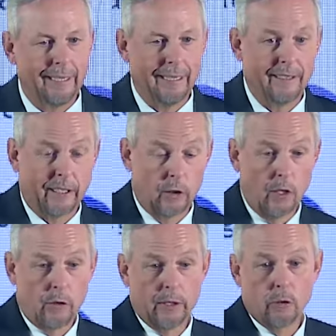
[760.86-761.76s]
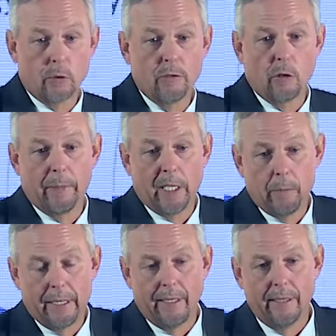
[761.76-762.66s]
in the technology industry for many,
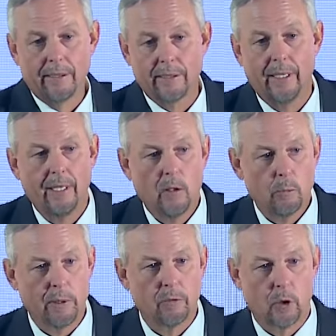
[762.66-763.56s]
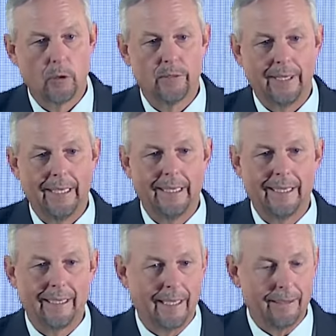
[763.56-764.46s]
many years, been involved in
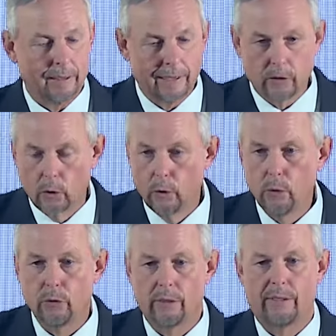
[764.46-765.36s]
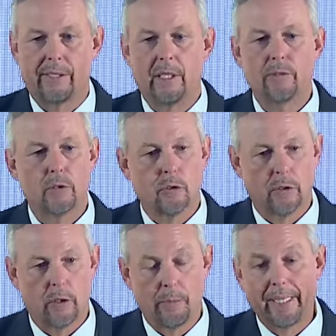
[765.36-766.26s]
the solutions
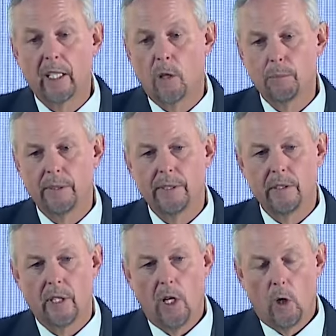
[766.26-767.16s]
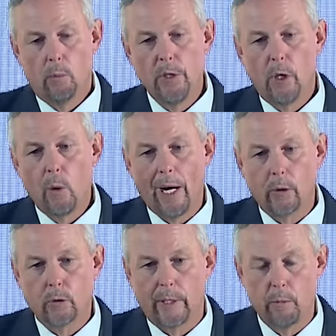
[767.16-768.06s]
infrastructure of many companies, we know how
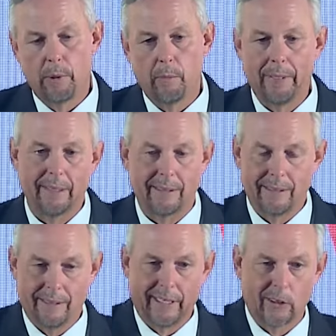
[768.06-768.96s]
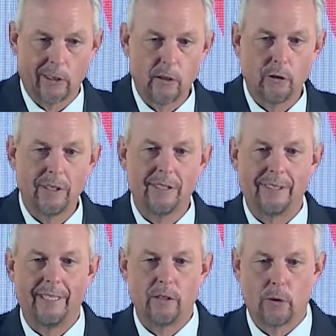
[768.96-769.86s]
to implement technologies
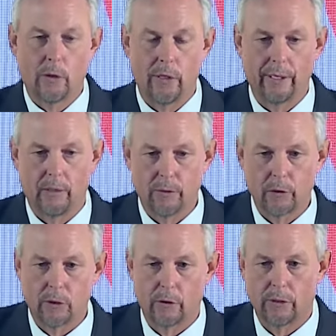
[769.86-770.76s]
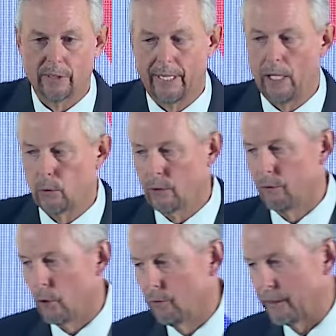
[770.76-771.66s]
into current infrastructures and how to
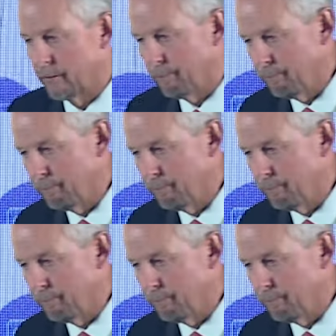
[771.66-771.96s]
evolve it.